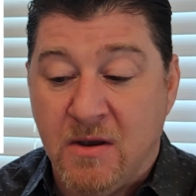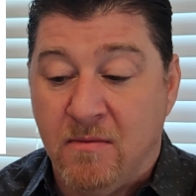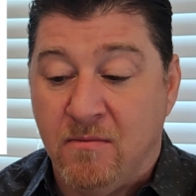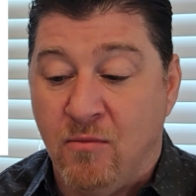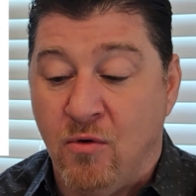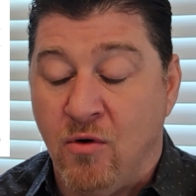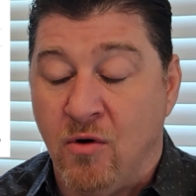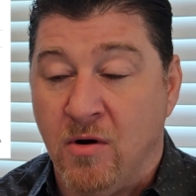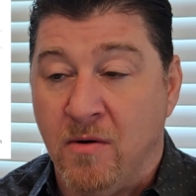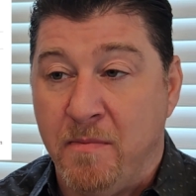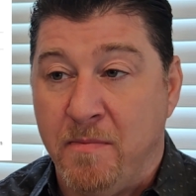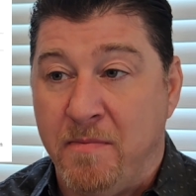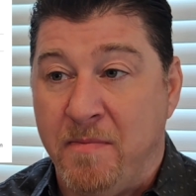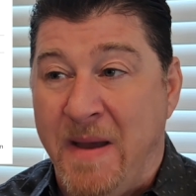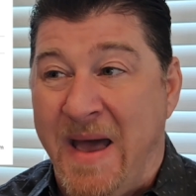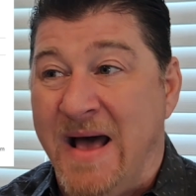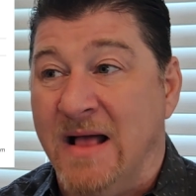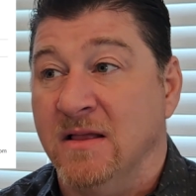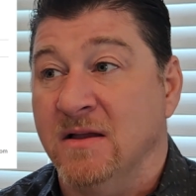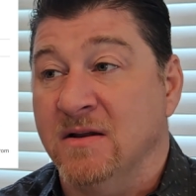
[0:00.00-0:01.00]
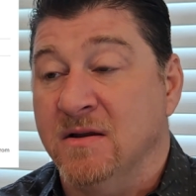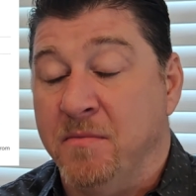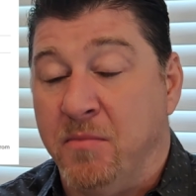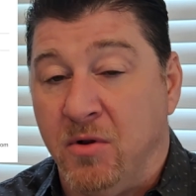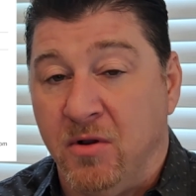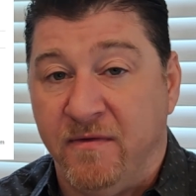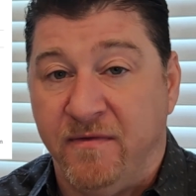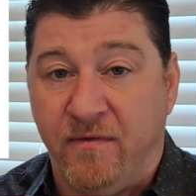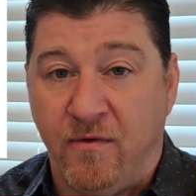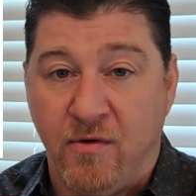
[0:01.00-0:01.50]
more
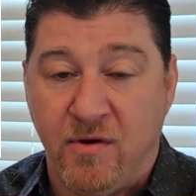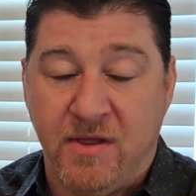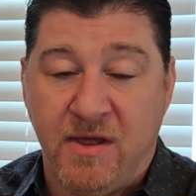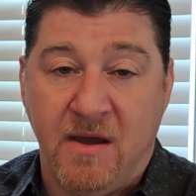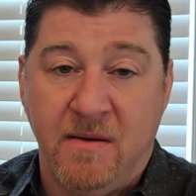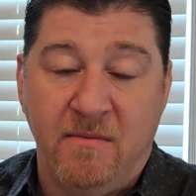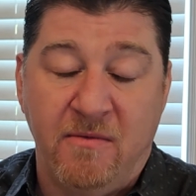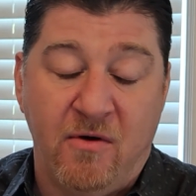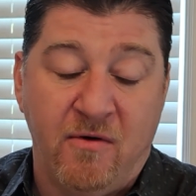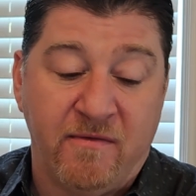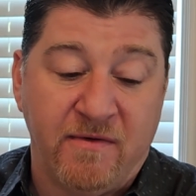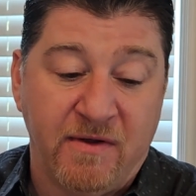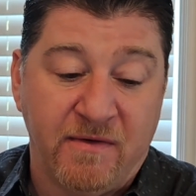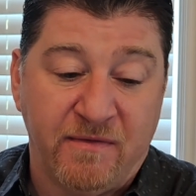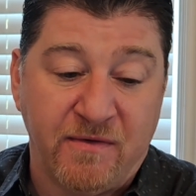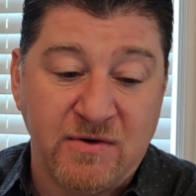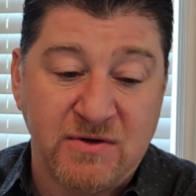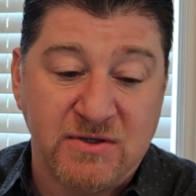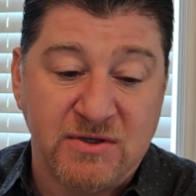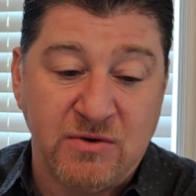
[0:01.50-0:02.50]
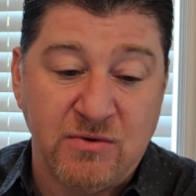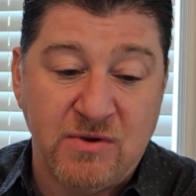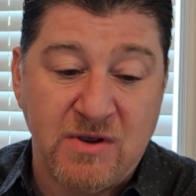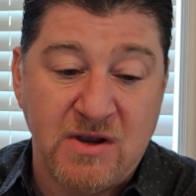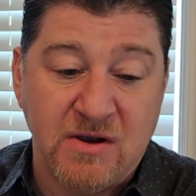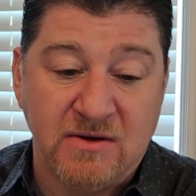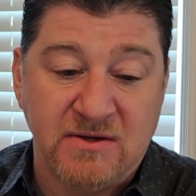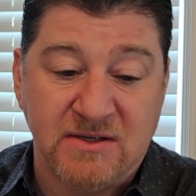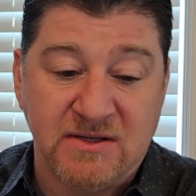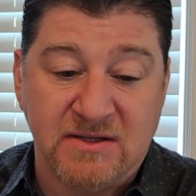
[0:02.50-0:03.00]
palatable for them over the first 2
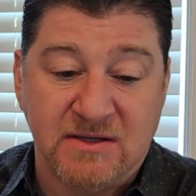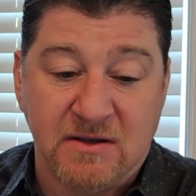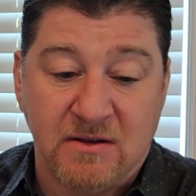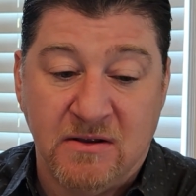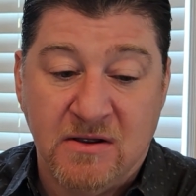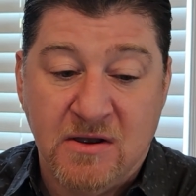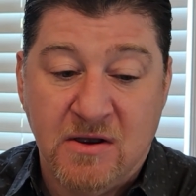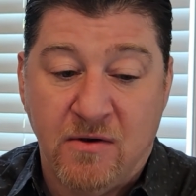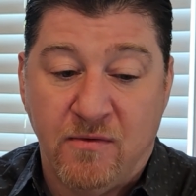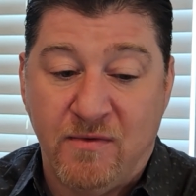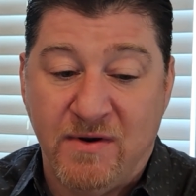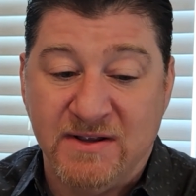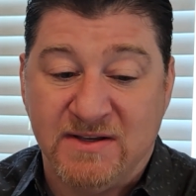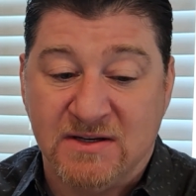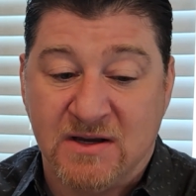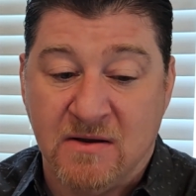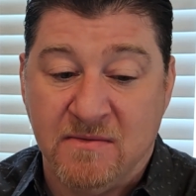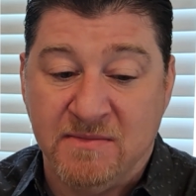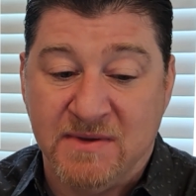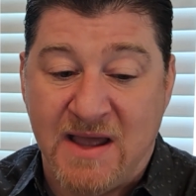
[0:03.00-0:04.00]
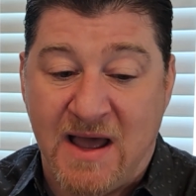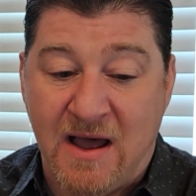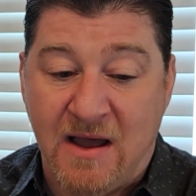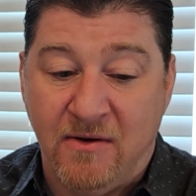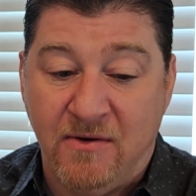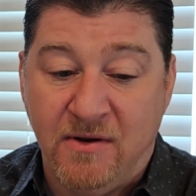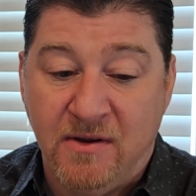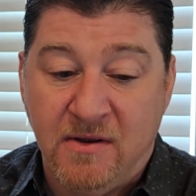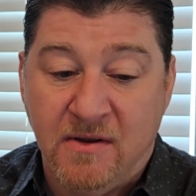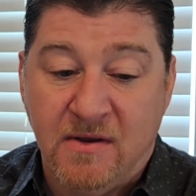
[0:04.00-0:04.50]
years until rates come
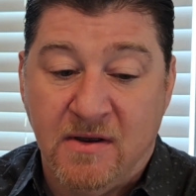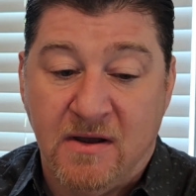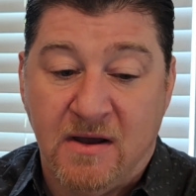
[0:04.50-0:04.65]
down,